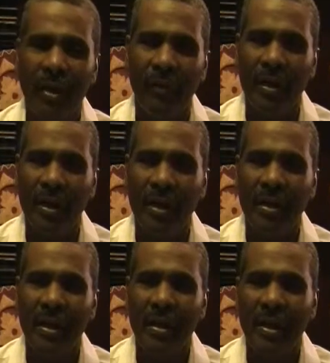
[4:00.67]
ever
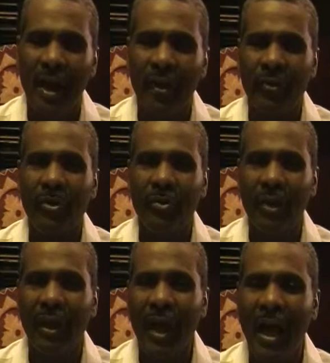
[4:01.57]
have to
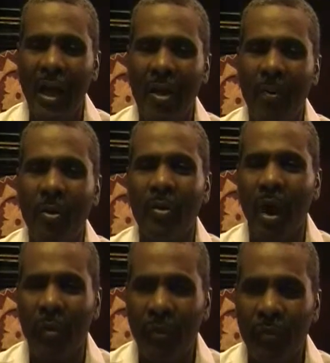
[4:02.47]
rely
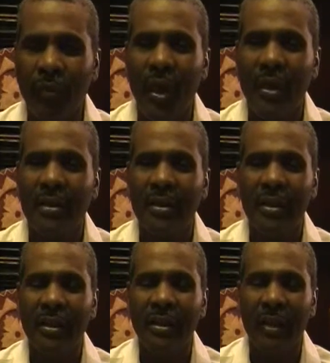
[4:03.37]
upon our faith
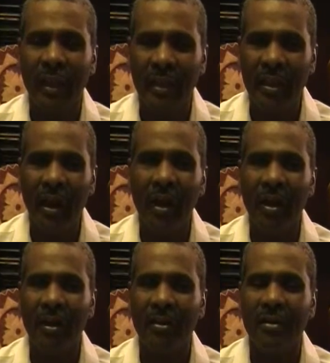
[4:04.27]
in
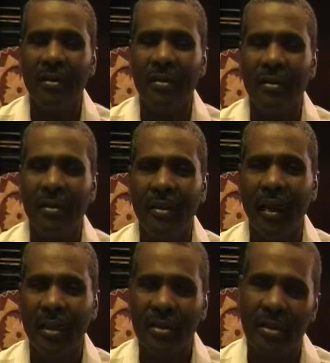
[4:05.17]
God
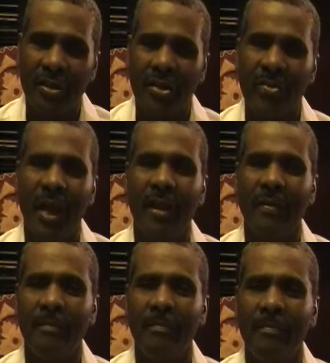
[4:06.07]
in such a
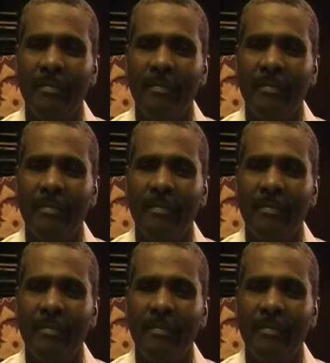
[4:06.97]
manner.